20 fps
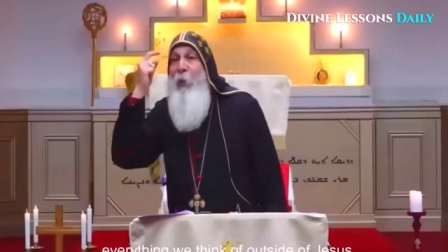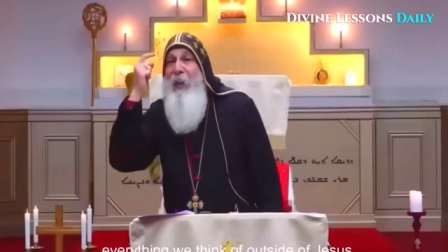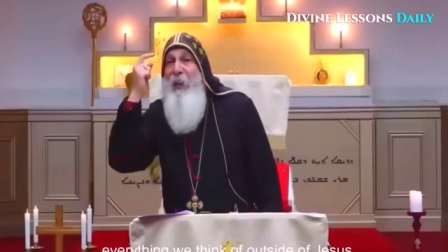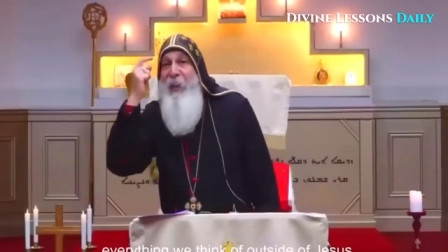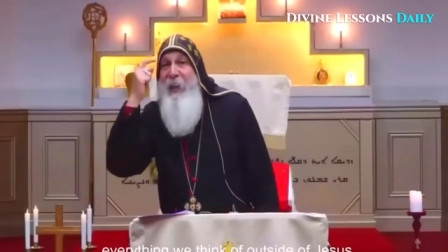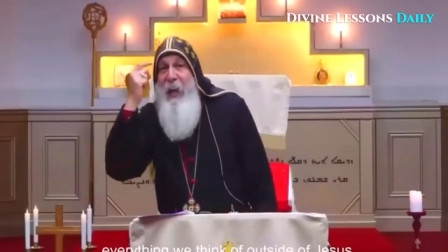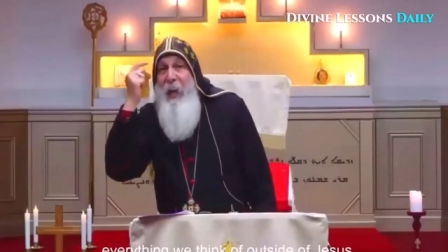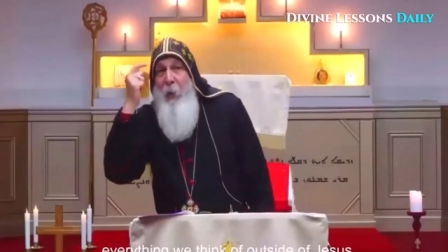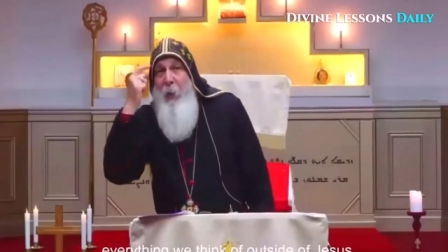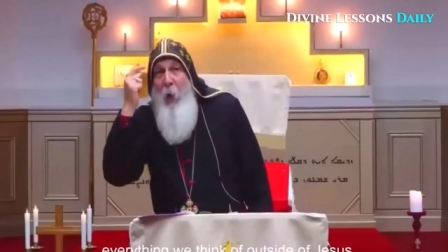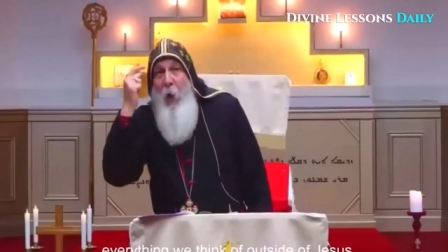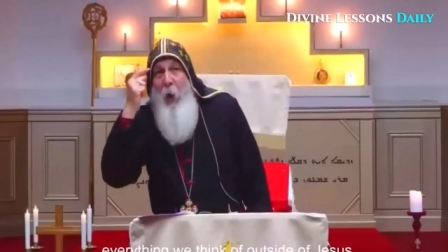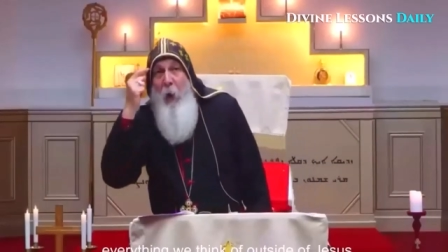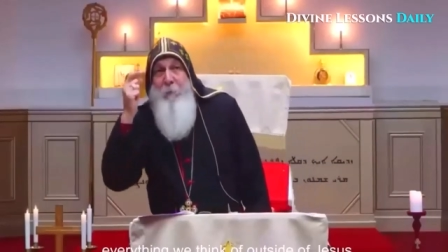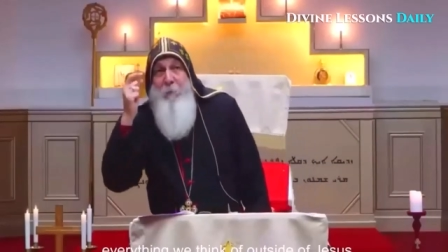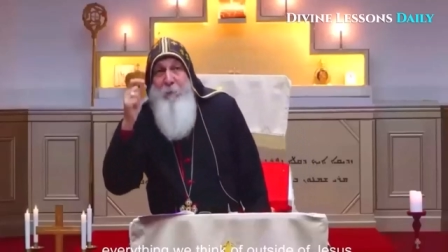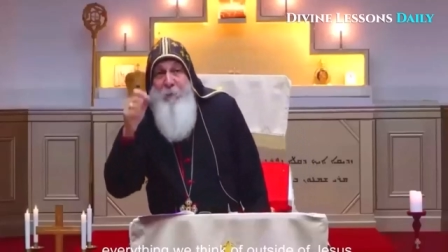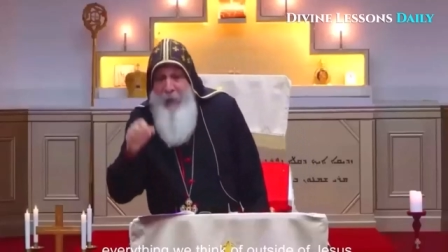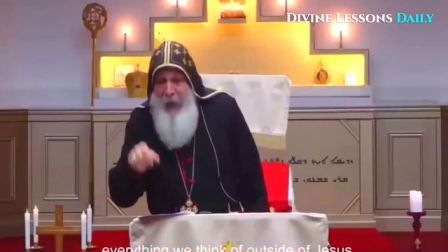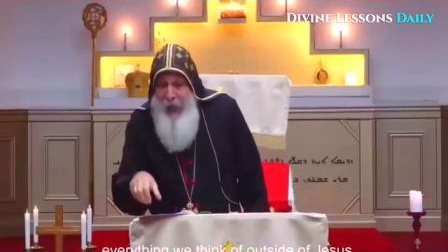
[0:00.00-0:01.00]
we think
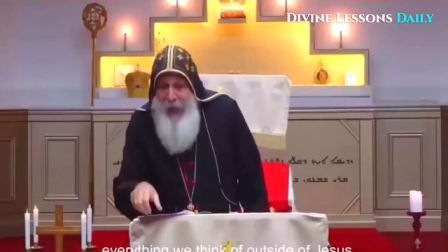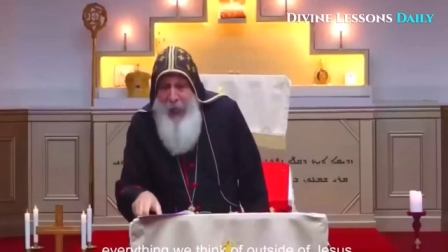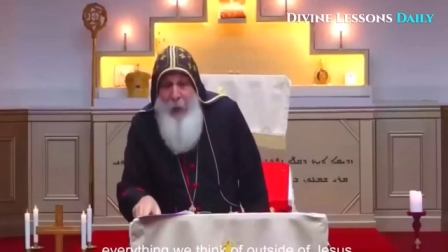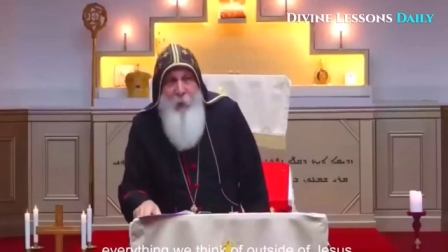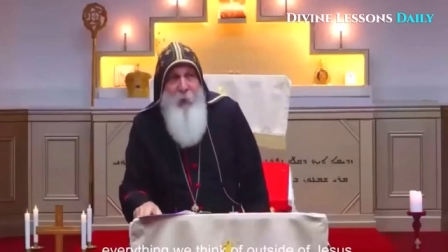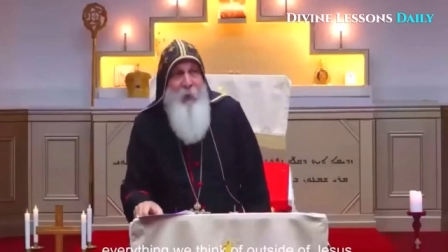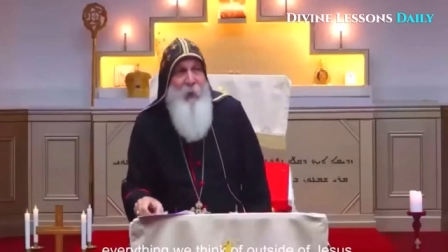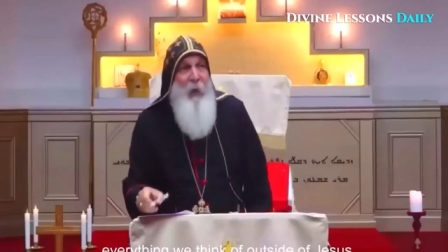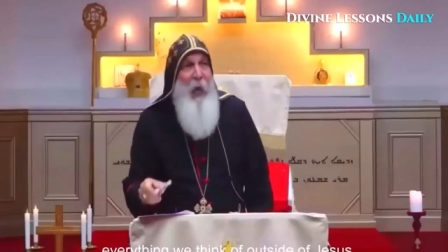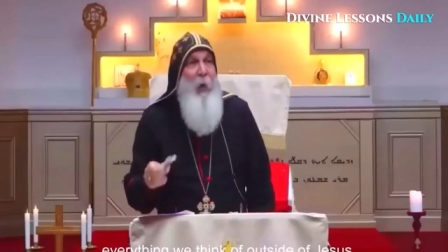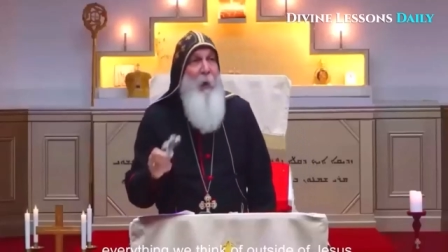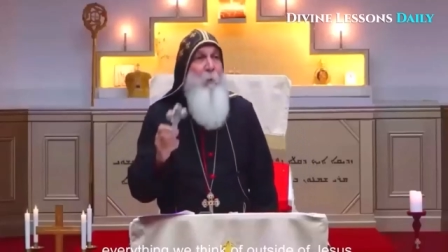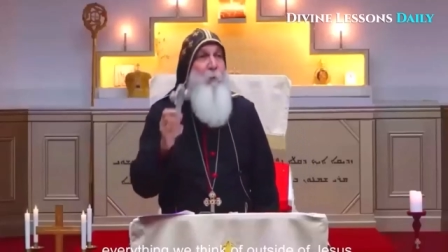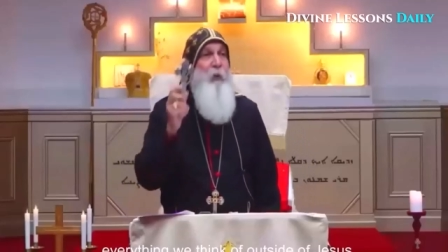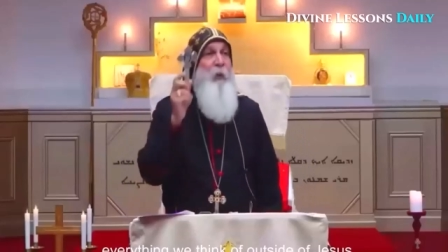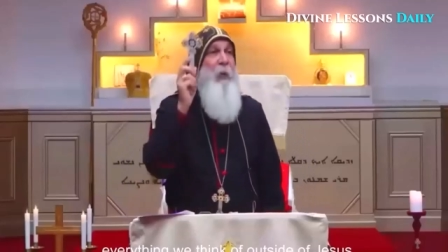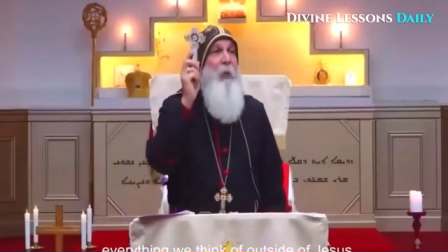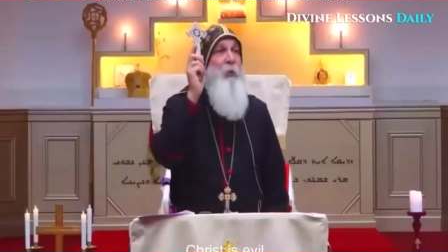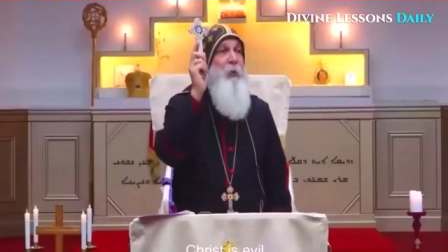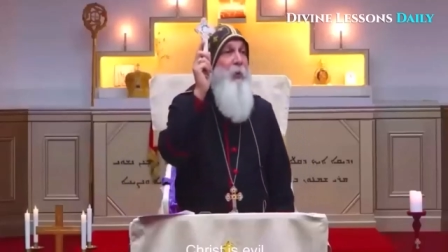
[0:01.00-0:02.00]
of outside of
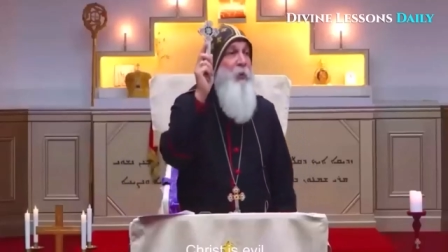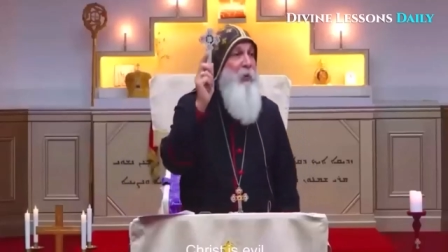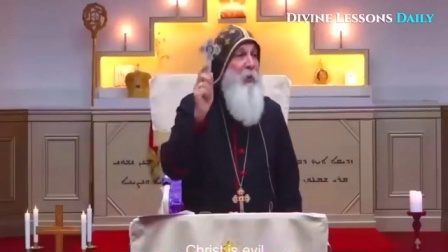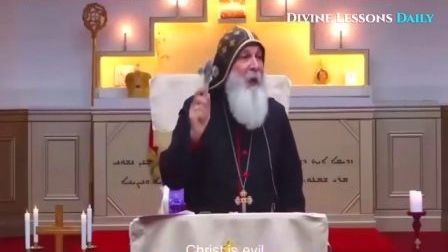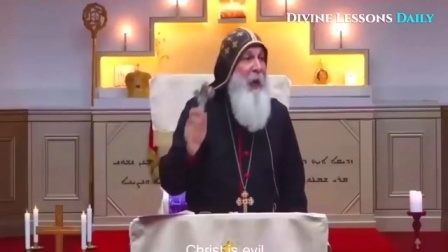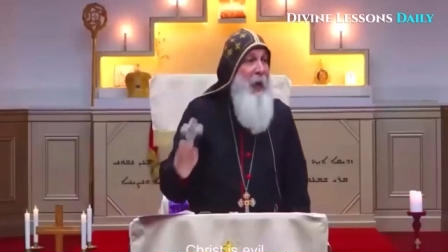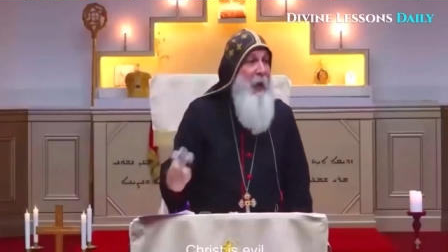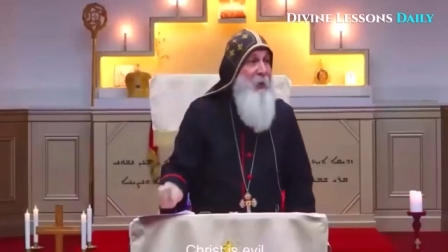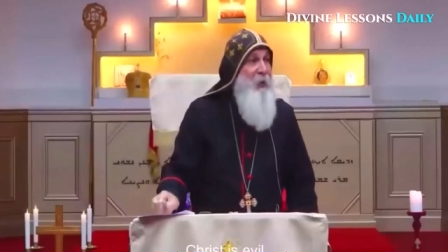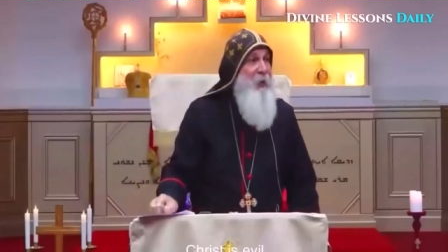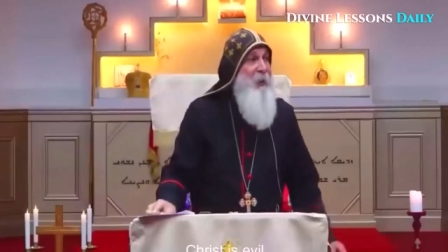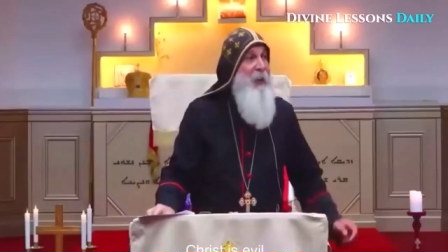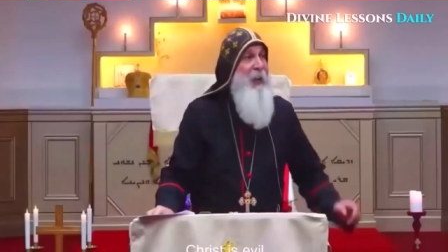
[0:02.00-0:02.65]
Jesus Christ